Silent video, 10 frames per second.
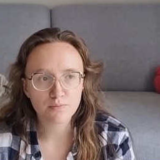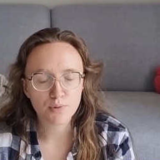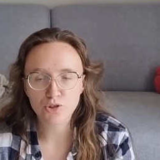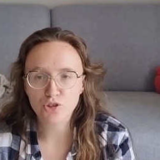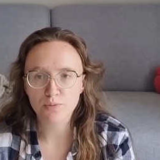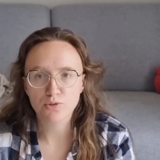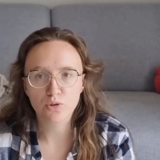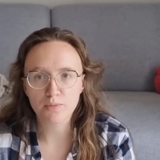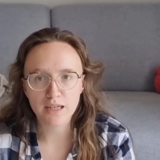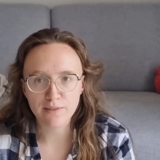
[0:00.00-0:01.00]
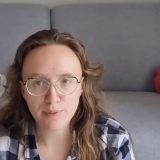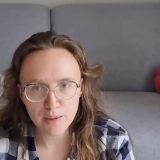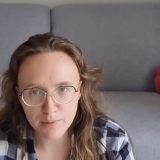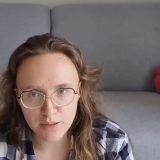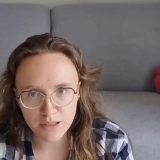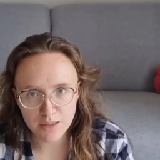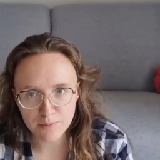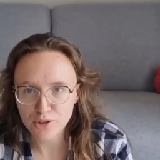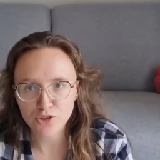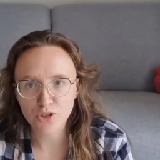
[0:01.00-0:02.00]
Bookshops normally have people in
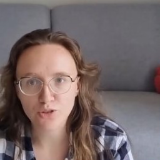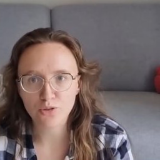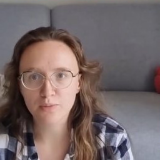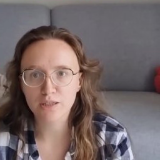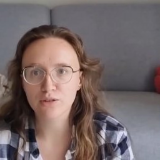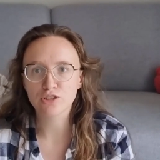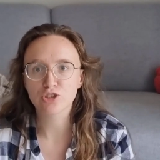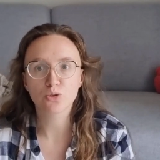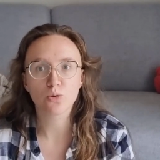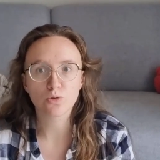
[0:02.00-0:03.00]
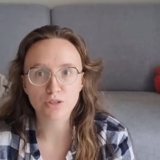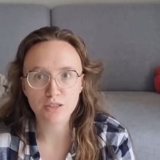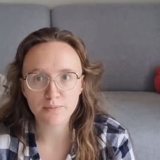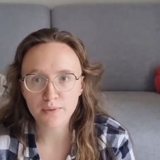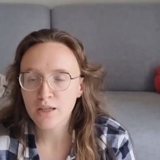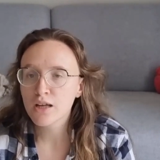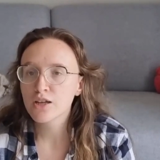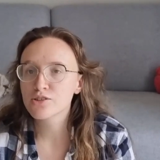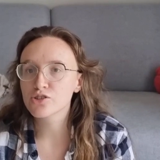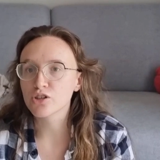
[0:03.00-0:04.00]
them, but you're not normally going to talk to them.
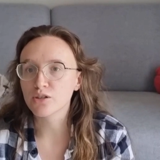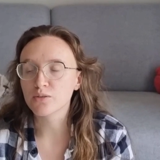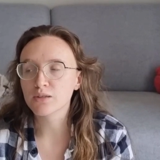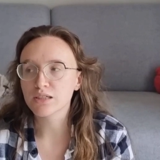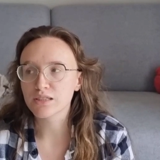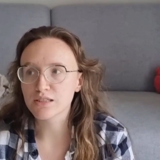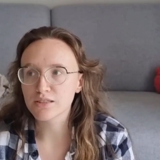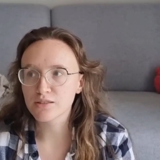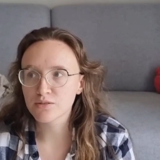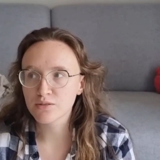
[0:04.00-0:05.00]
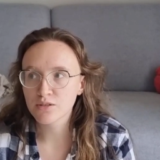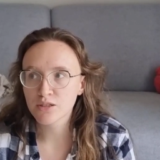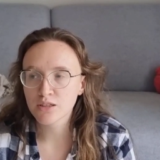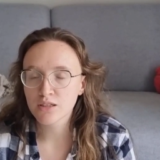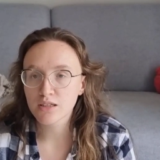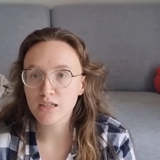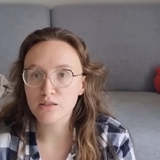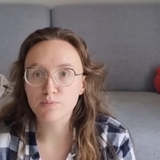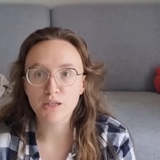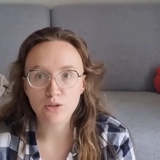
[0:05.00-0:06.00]
So it's
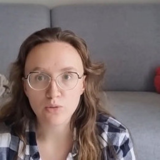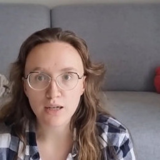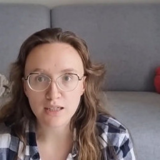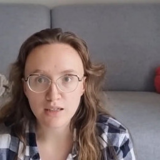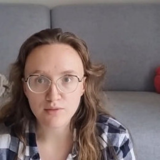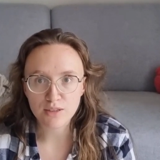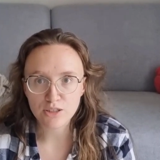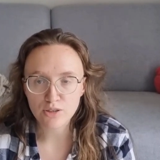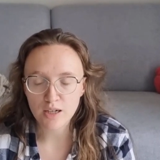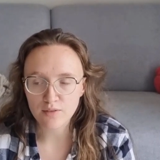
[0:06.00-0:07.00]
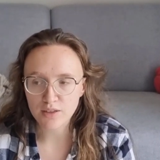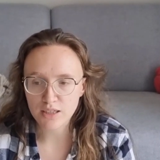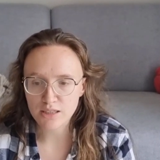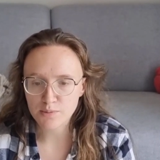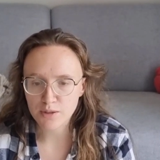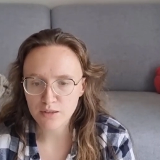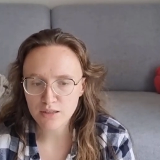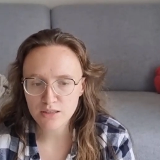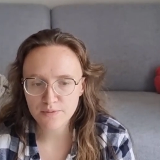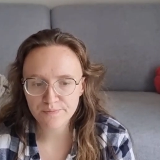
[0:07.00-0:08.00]
been quite lovely to have that
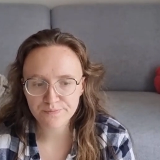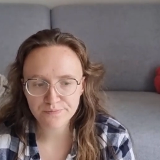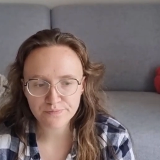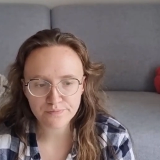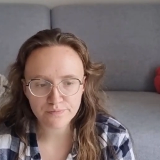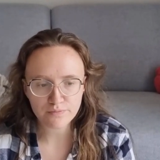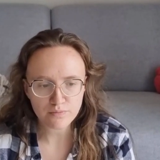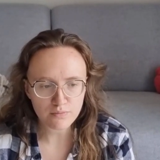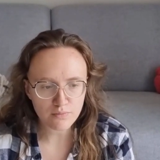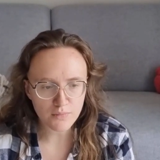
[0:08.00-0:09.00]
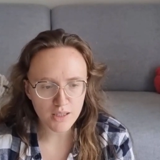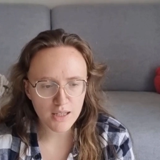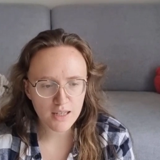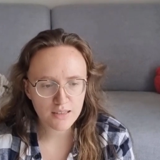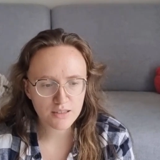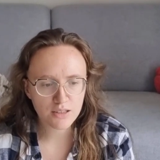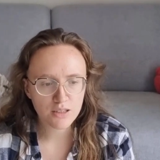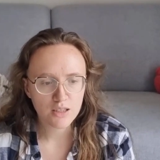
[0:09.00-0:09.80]
experience. And